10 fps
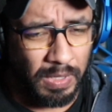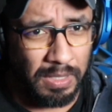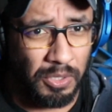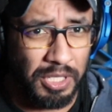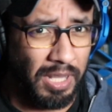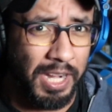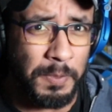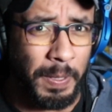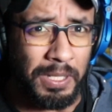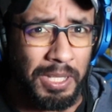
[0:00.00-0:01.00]
There's a lot of
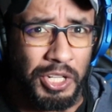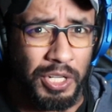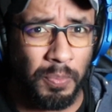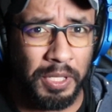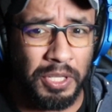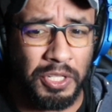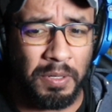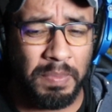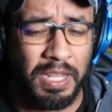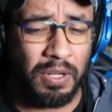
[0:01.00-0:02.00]
speculation of what this
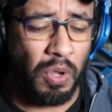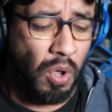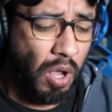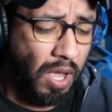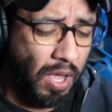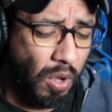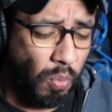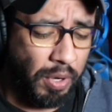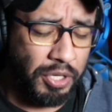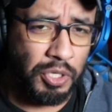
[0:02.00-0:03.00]
could mean.
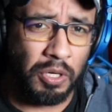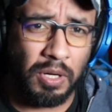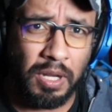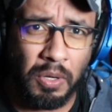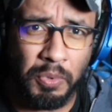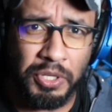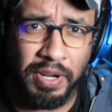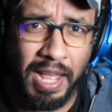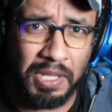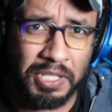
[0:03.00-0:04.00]
What's your
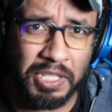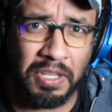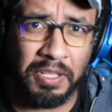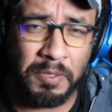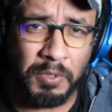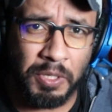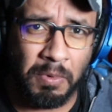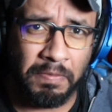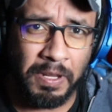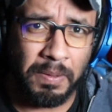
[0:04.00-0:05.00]
analysis on this, Mr.
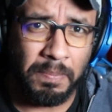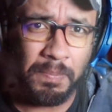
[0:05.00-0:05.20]
Murphy?